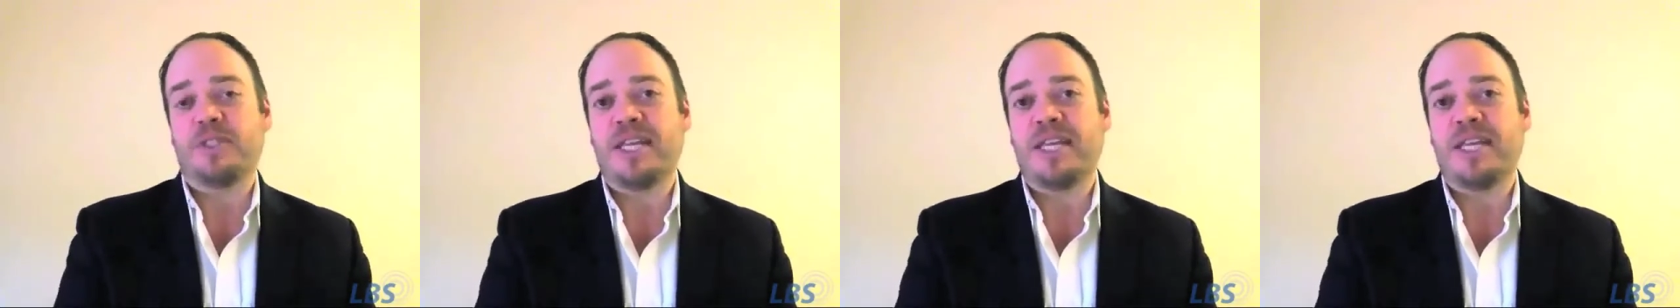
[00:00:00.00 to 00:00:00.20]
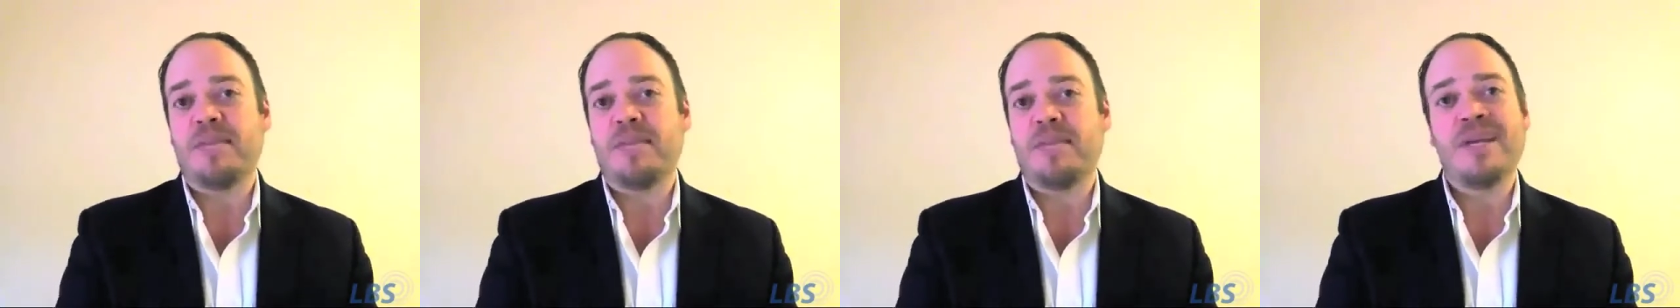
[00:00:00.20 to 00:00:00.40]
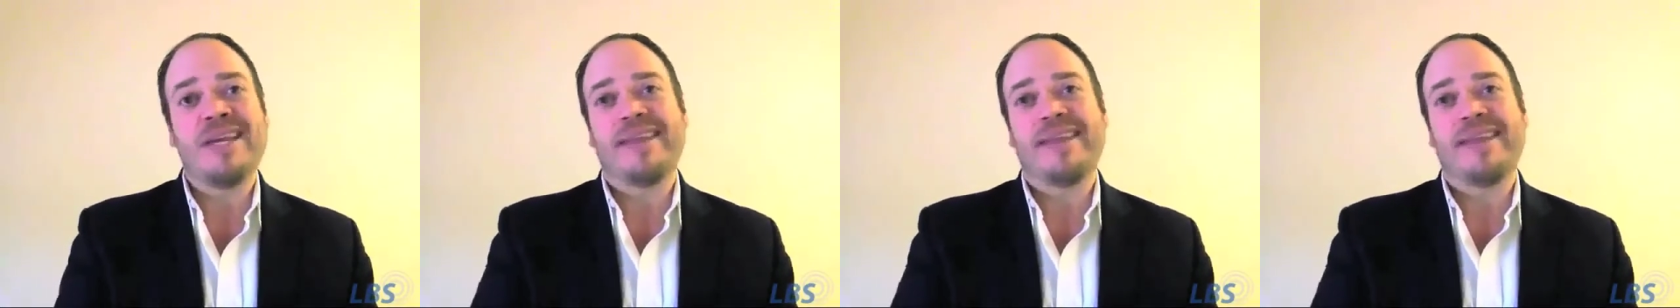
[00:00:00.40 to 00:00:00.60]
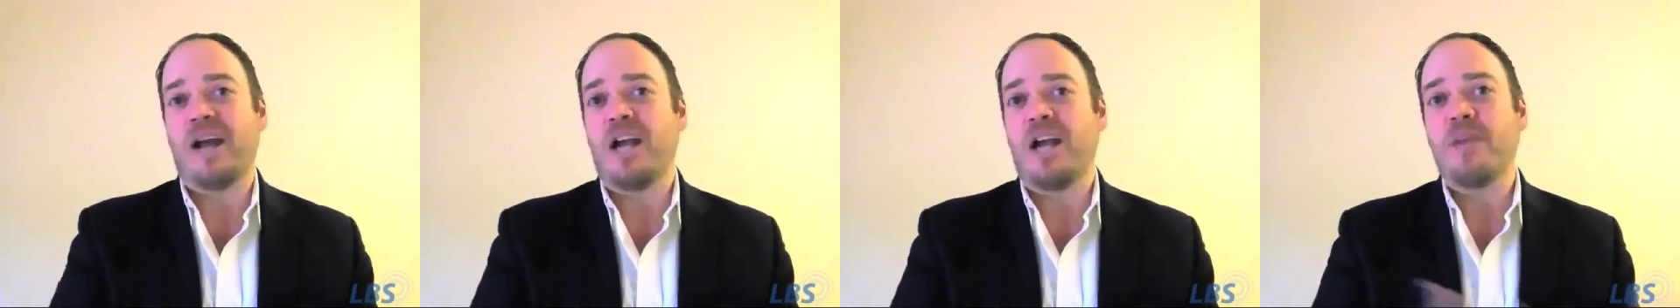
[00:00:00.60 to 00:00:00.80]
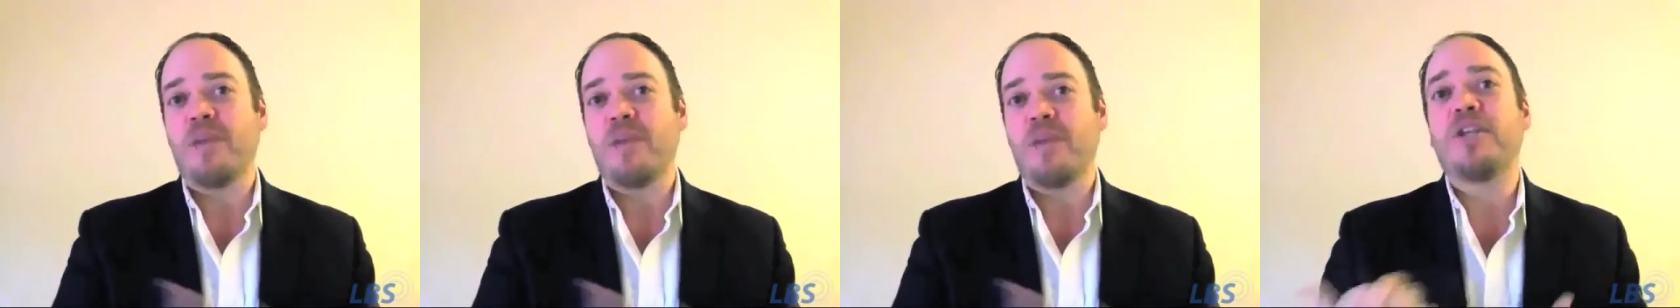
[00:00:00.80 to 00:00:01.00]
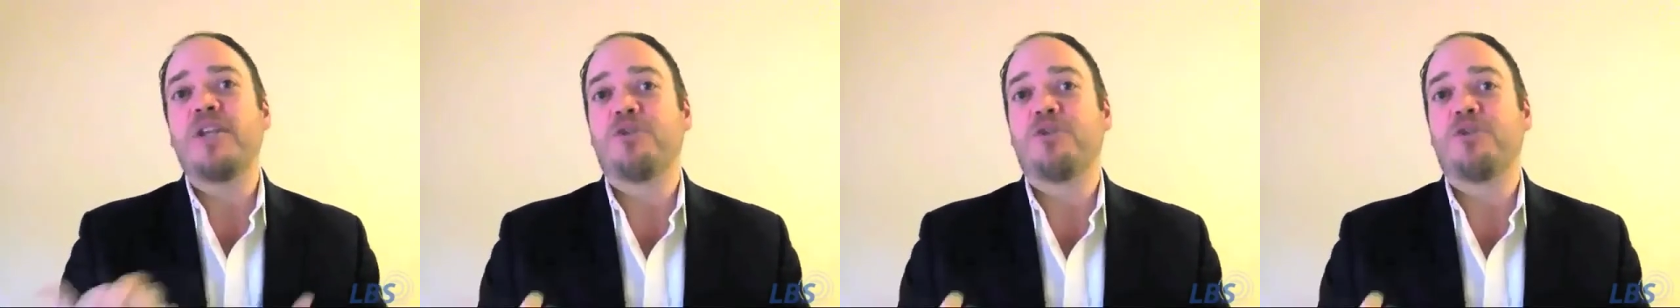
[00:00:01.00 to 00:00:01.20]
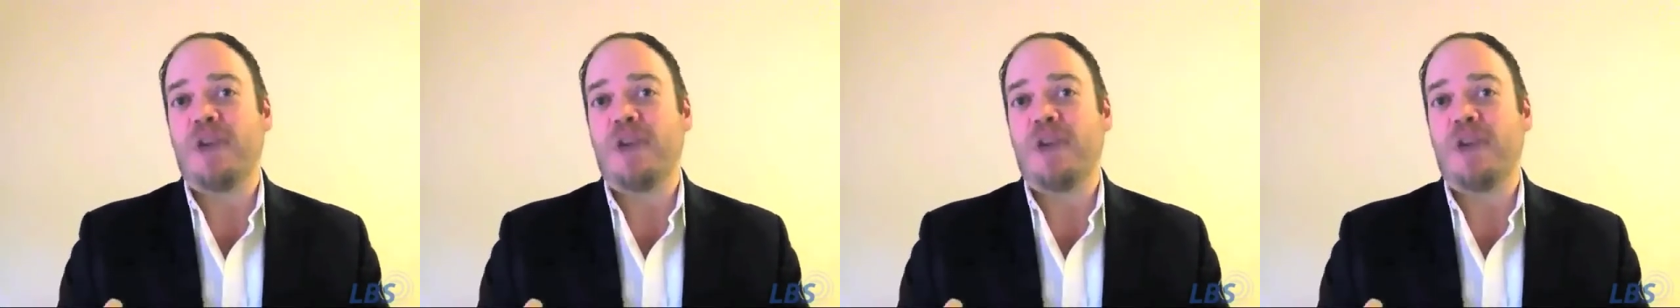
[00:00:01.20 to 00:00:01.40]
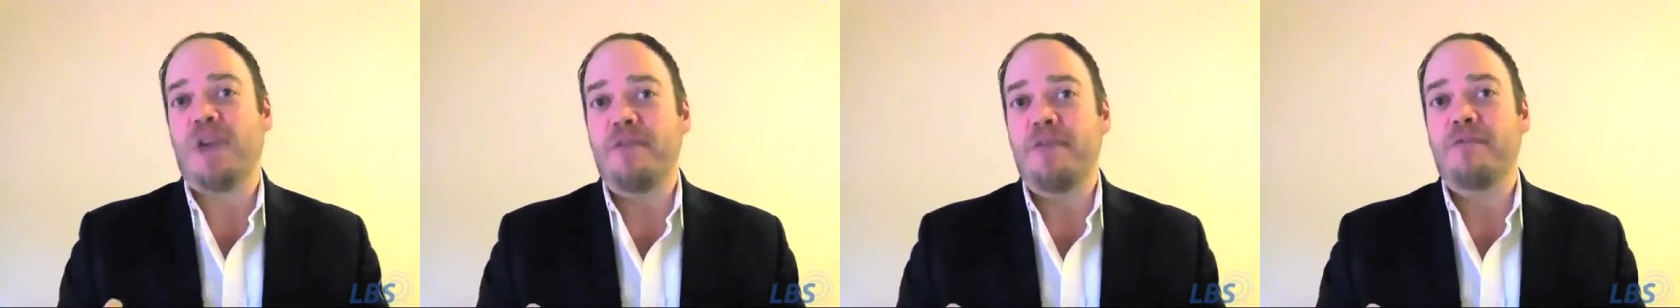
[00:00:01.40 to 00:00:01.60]
team that ought to be in
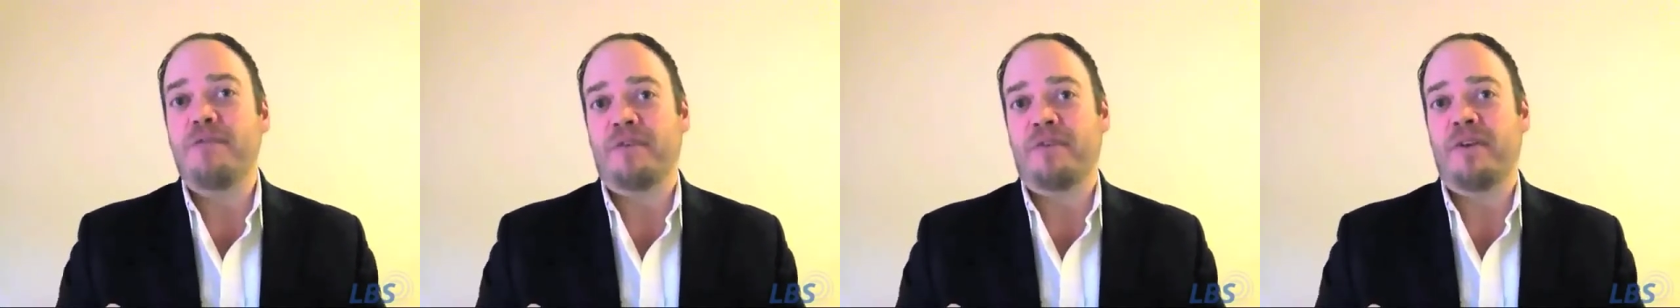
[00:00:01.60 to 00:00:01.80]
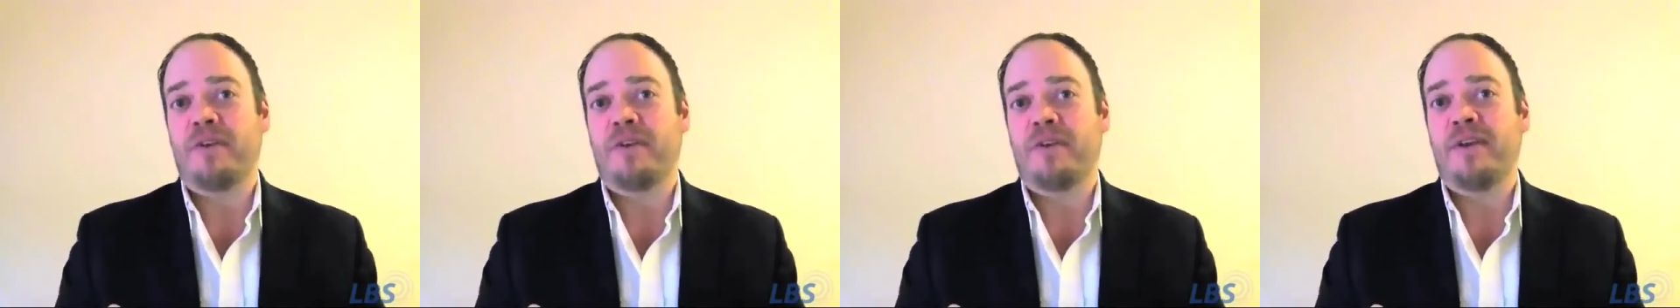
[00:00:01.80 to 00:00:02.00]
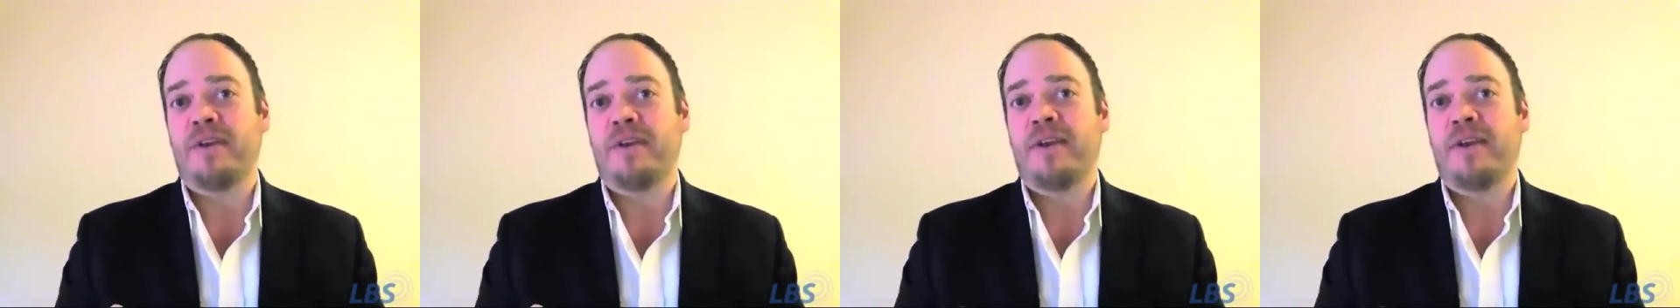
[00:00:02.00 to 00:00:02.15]
creative,